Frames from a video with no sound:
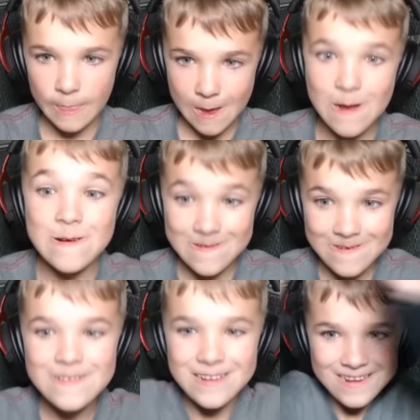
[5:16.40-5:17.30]
Oh
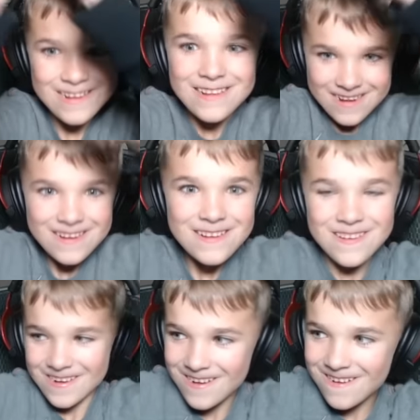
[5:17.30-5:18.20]
no!
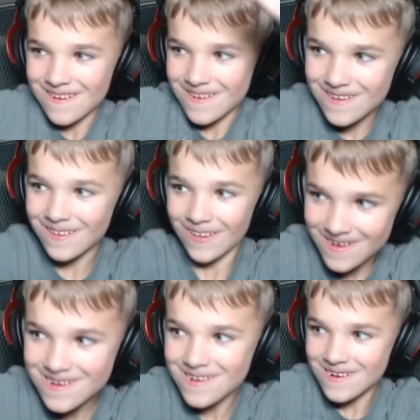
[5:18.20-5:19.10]
Music,
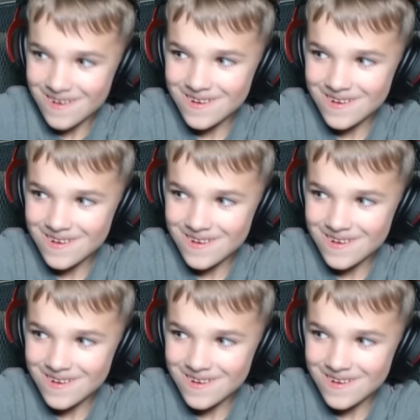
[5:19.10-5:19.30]
music!